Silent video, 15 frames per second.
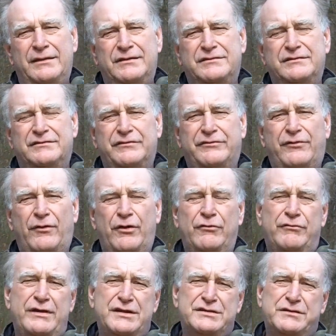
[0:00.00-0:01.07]
This is a
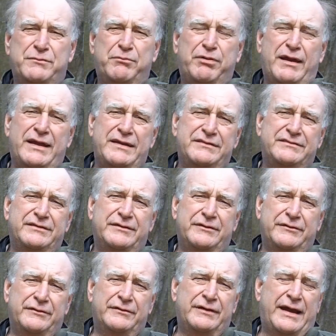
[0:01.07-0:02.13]
far-reaching place
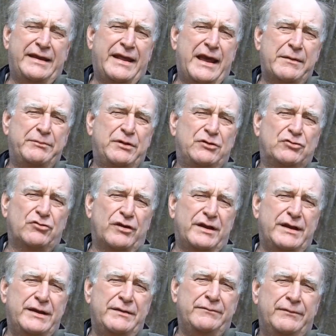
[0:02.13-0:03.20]
here at Happy
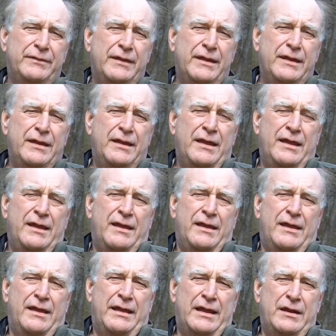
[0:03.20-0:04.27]
Tree,
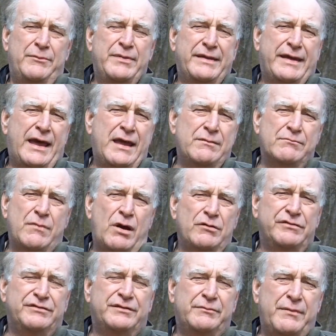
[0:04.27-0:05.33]
and it became
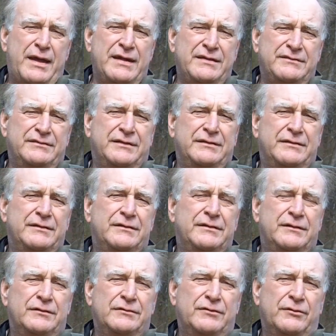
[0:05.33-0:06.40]
most amazing
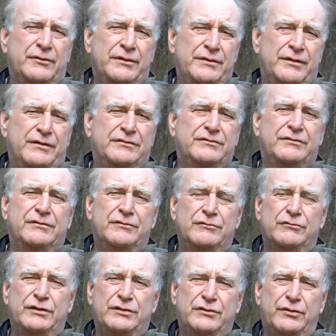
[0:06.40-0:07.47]
during this
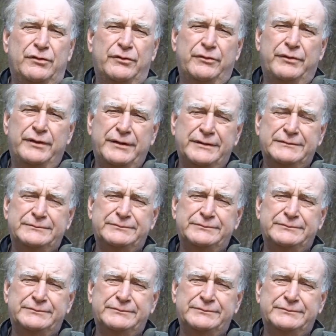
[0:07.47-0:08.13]
return.